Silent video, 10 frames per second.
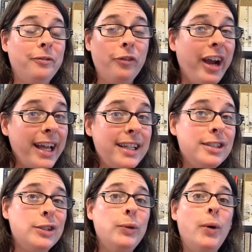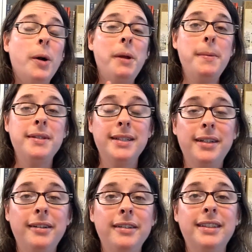friends who are
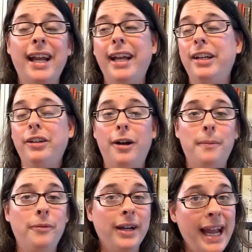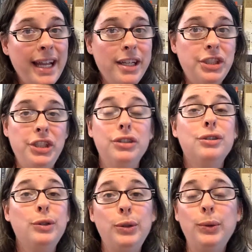babysitters, and for Katie, she is
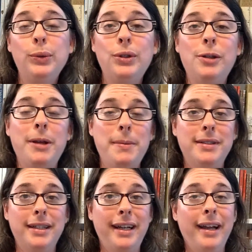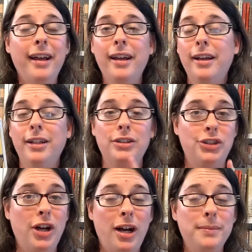new to the babysitting
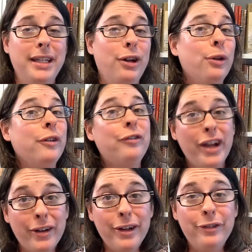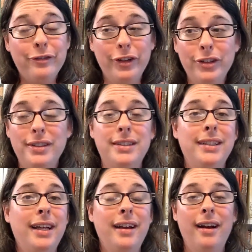jobs, and on her very first
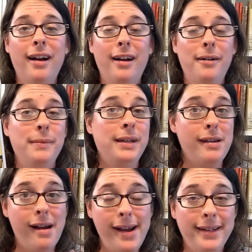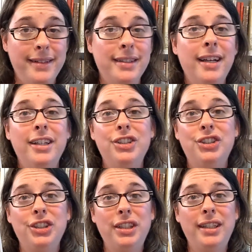night,
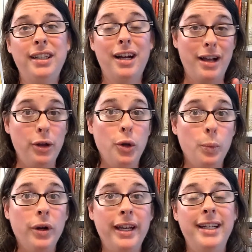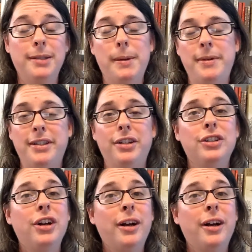she working as a babysitter,